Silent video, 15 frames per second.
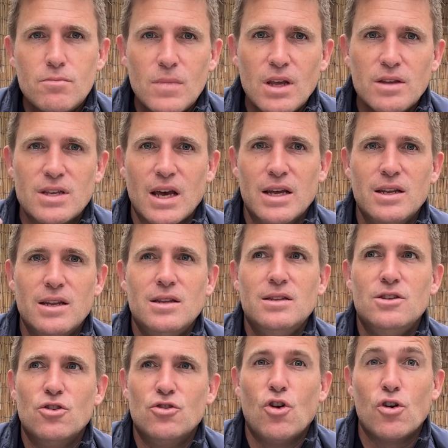that
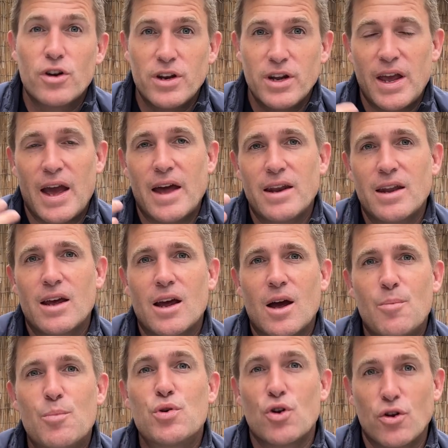you're not going to get a
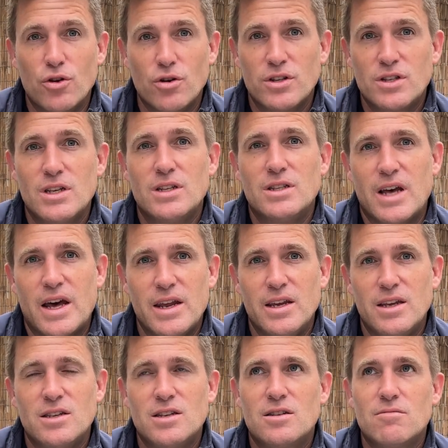product that
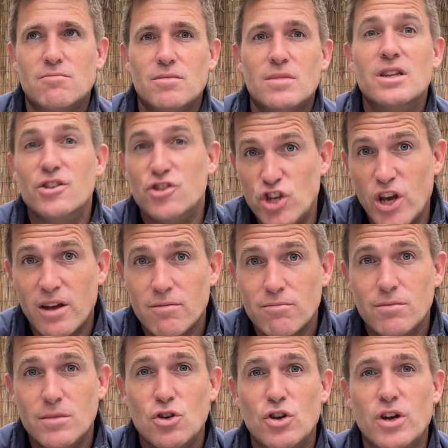is legit.
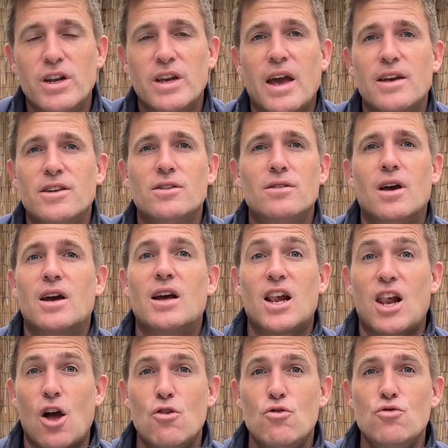You're going to get a
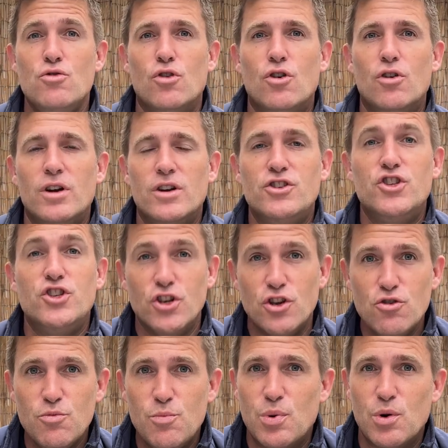clone or a
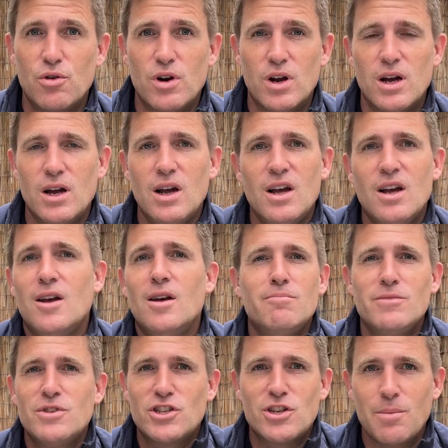dupe or a
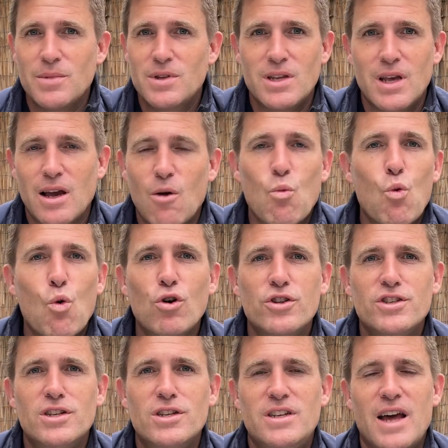
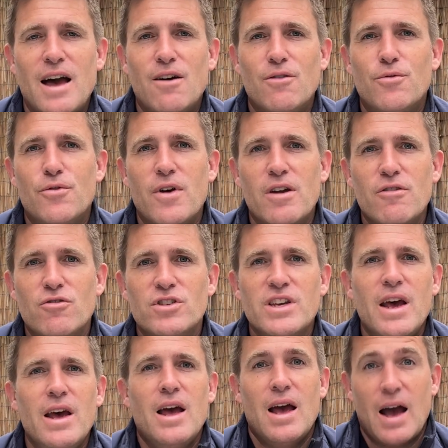watered down fragrance.
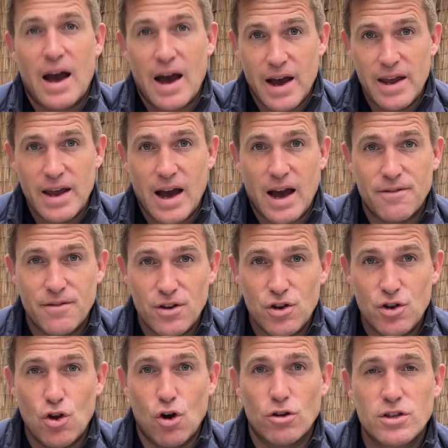I have
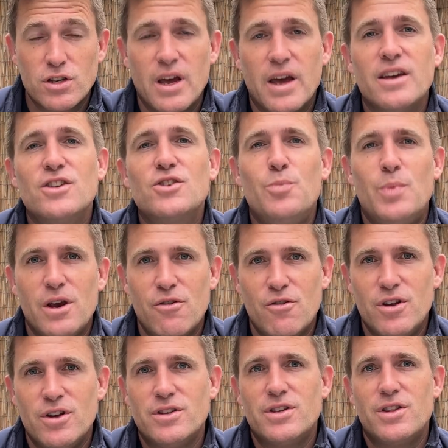not
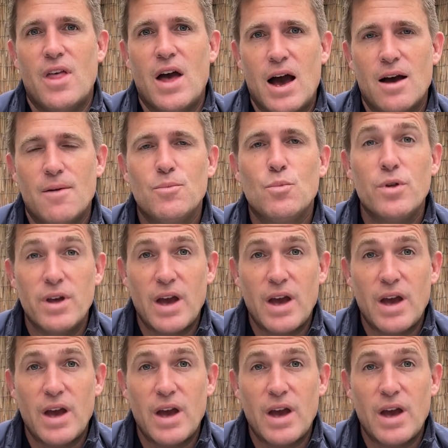experienced that with